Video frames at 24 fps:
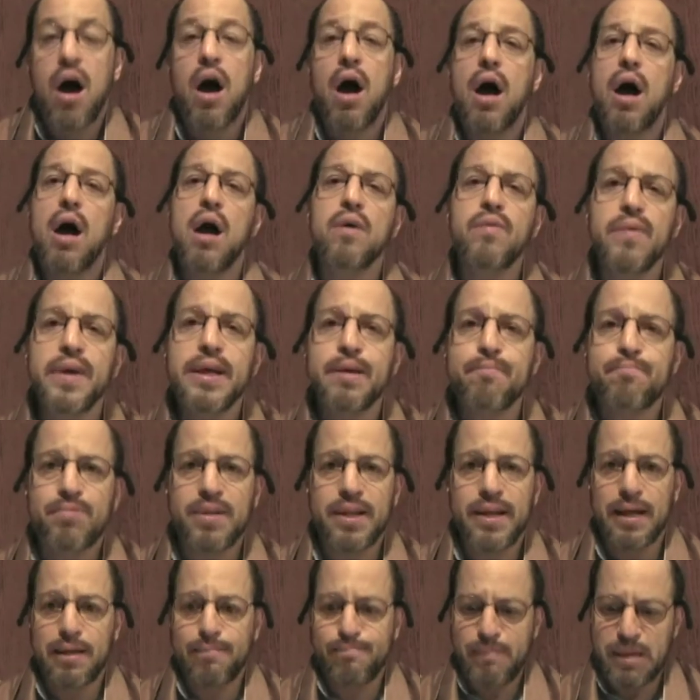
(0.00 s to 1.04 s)
Hurry,
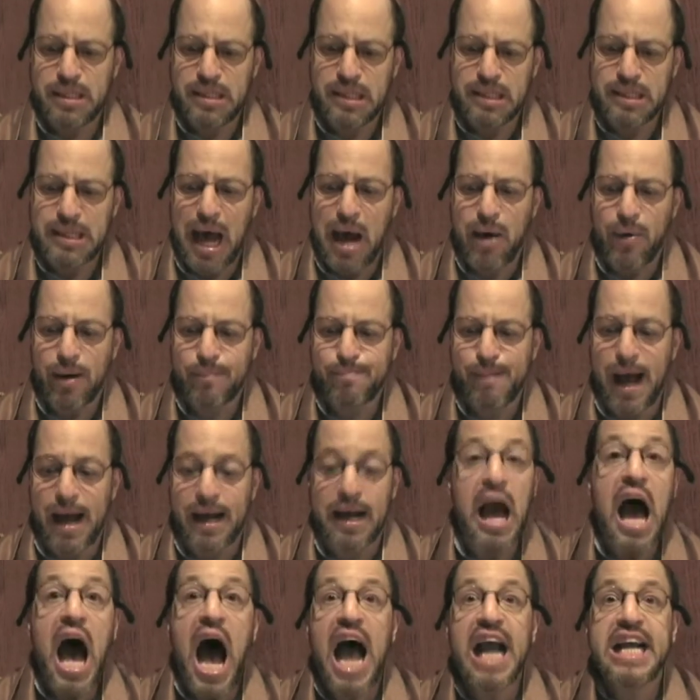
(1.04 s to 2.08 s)
pleaded Mrs. Auerbach.
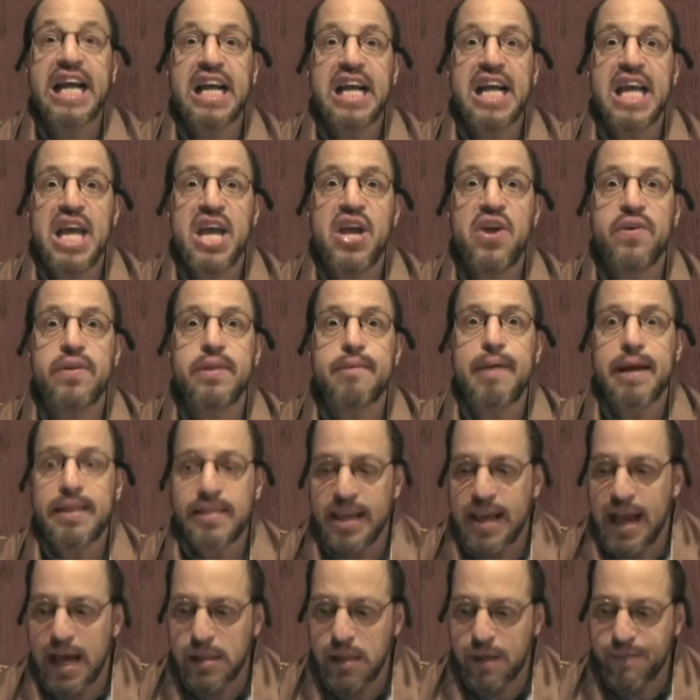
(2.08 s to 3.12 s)
I can hear them at
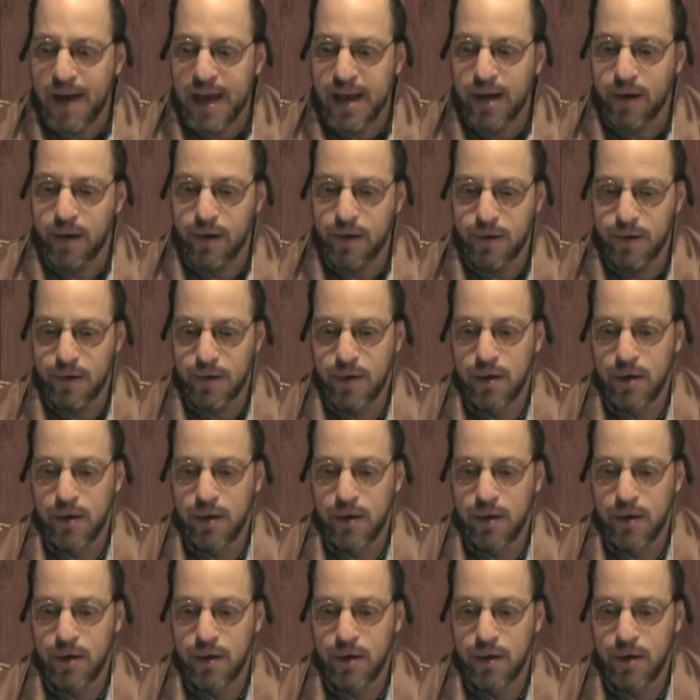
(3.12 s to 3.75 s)
the elevator.